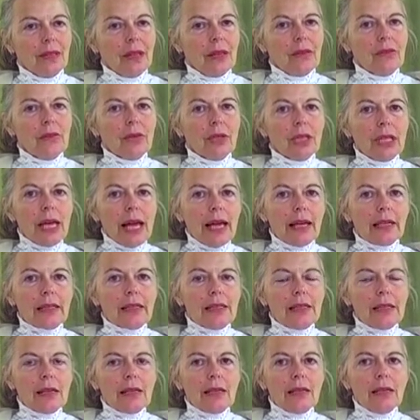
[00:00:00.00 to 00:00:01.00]
In
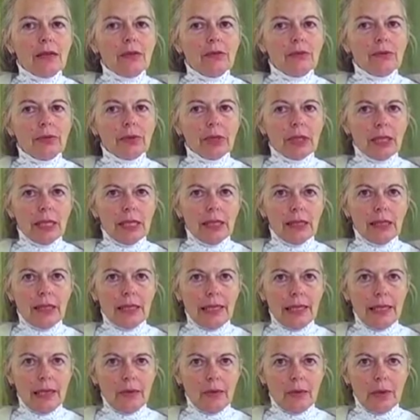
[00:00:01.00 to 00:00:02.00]
relaxing
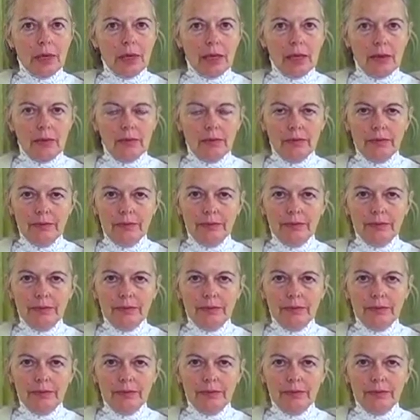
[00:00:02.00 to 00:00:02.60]
completely, we